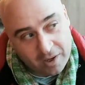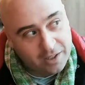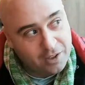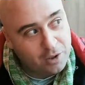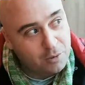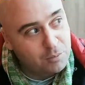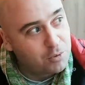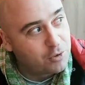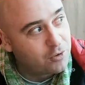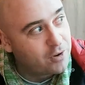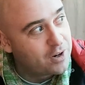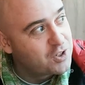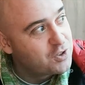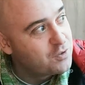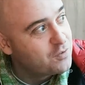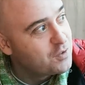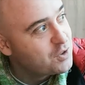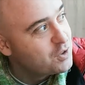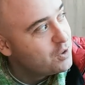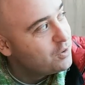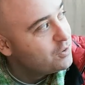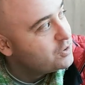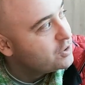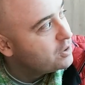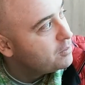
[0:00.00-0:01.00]
I know progressive is
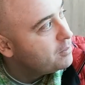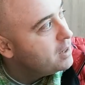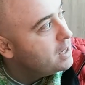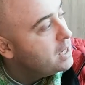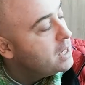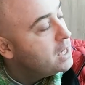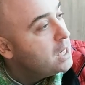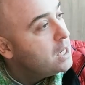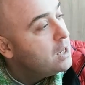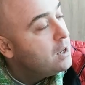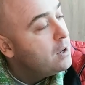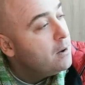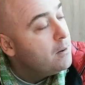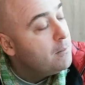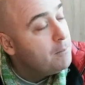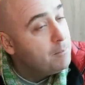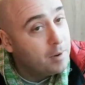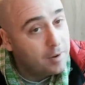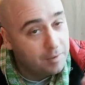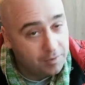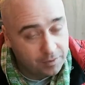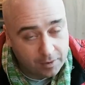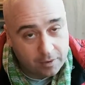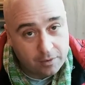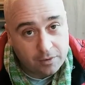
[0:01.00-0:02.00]
a little term,
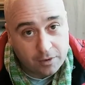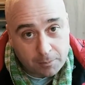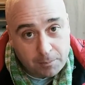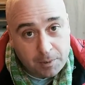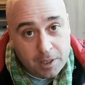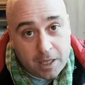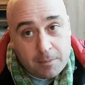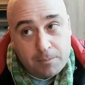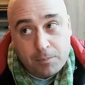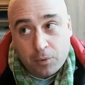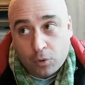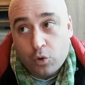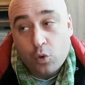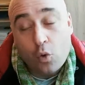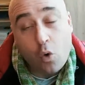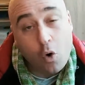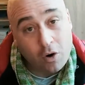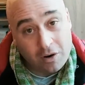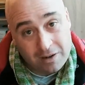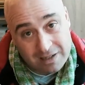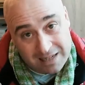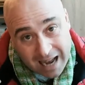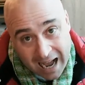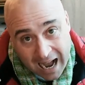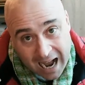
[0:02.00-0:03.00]
but the, the people who
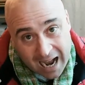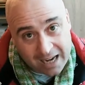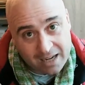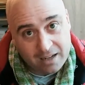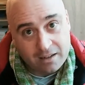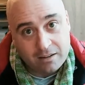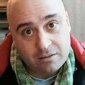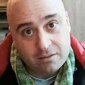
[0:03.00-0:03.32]
are not